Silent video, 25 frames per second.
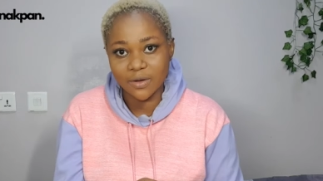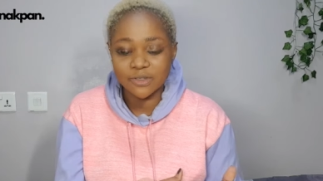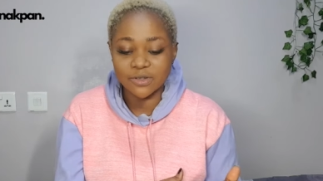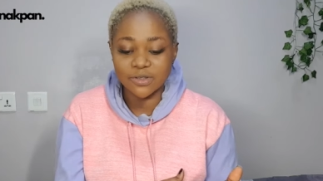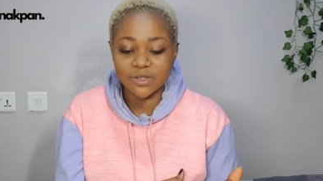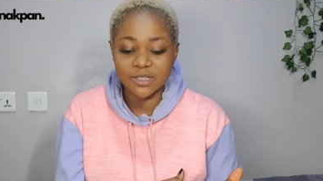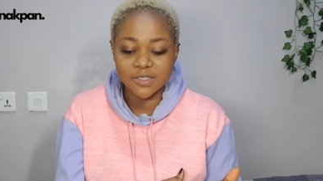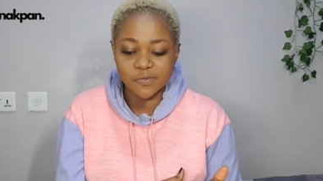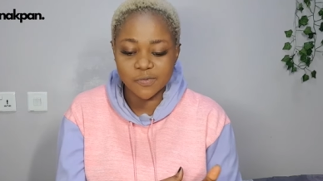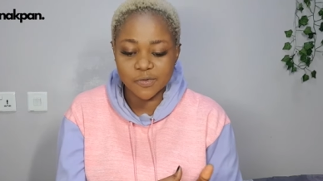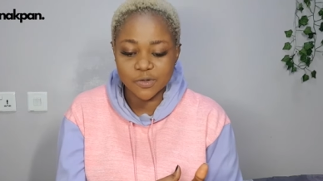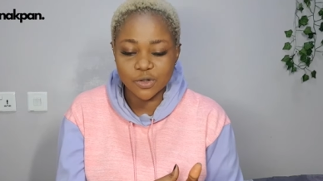So
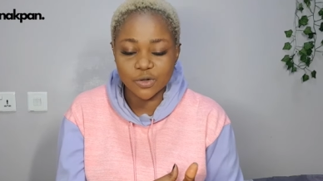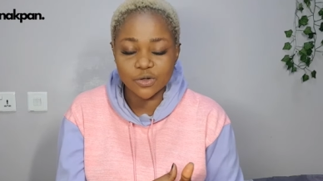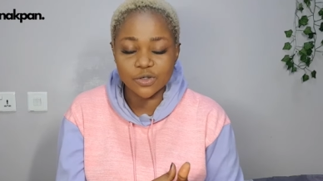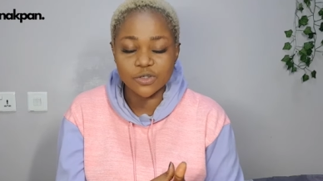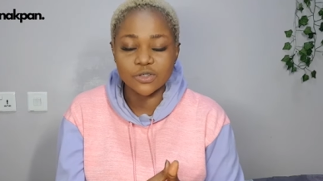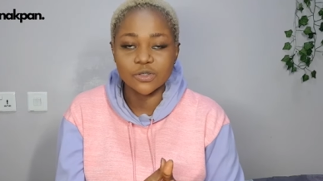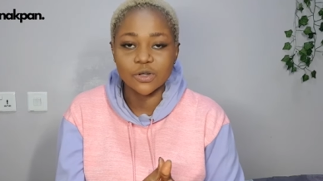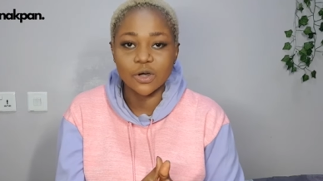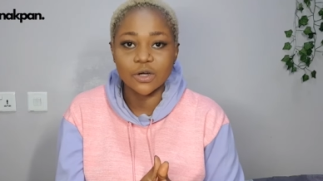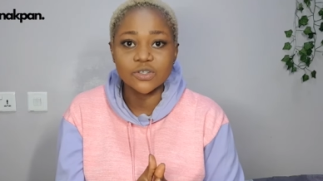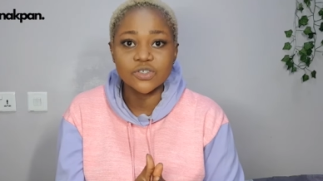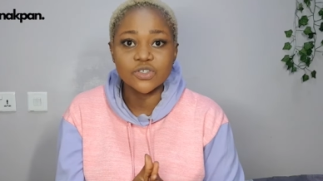this video
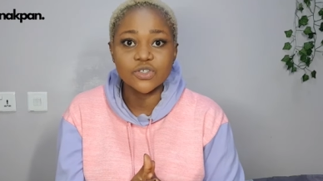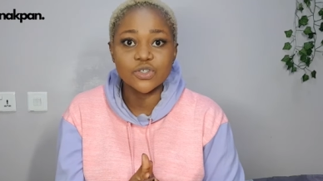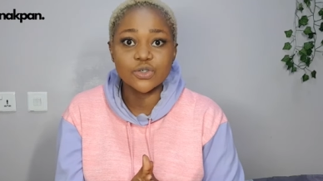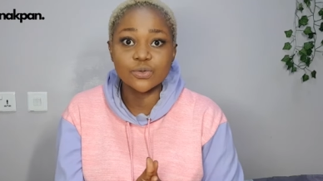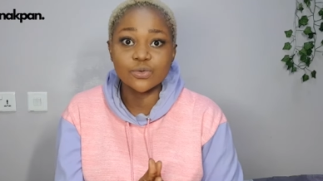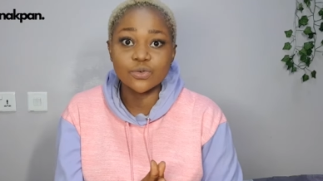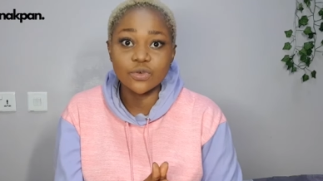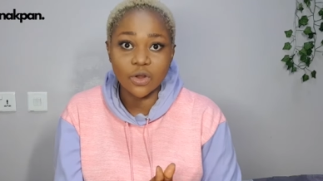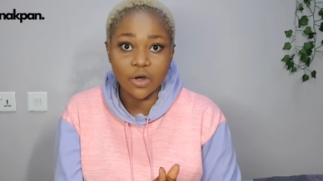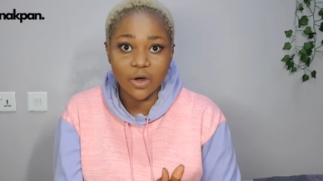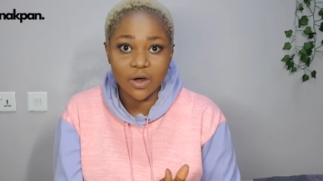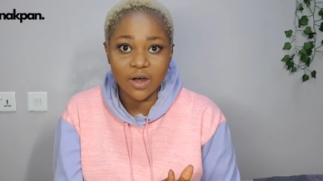is not too
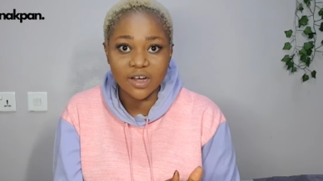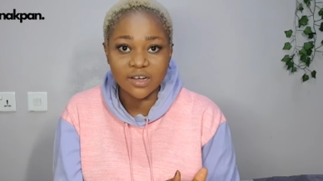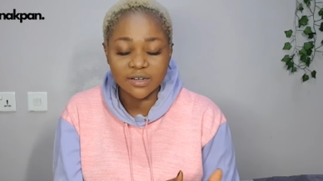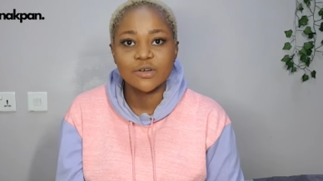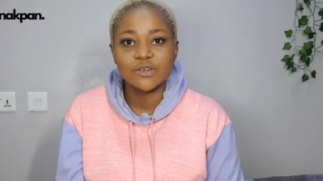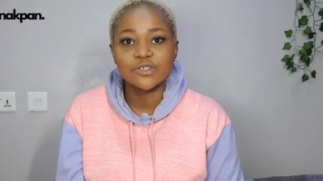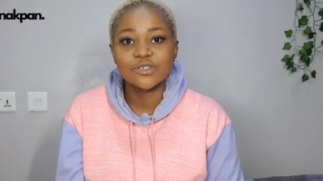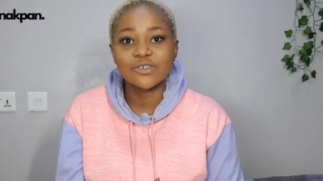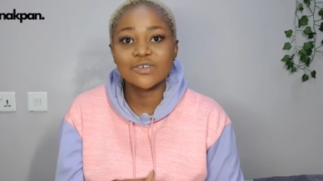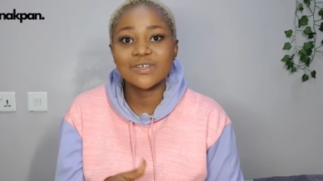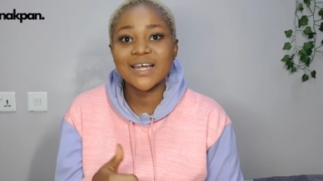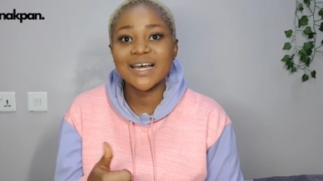long.
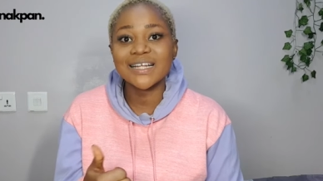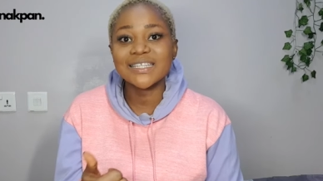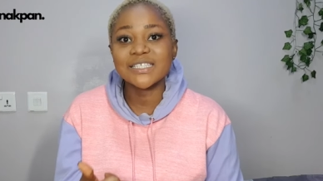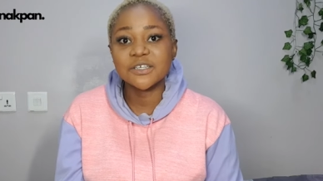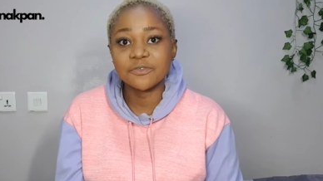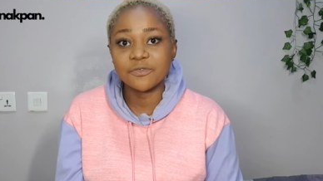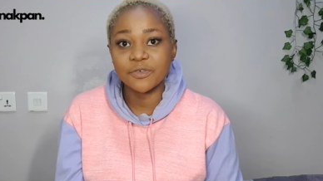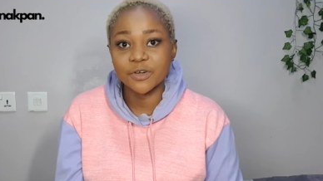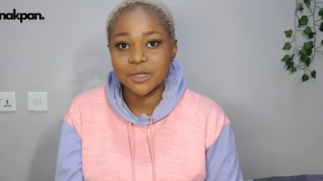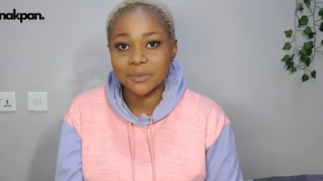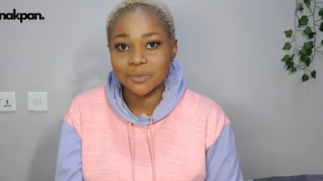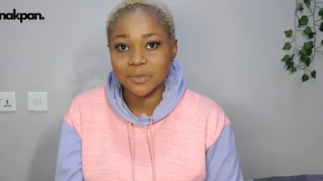So that's
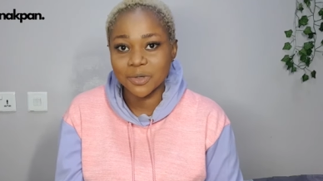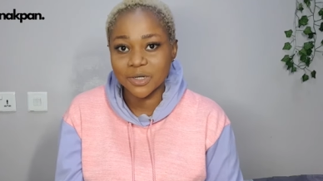it for the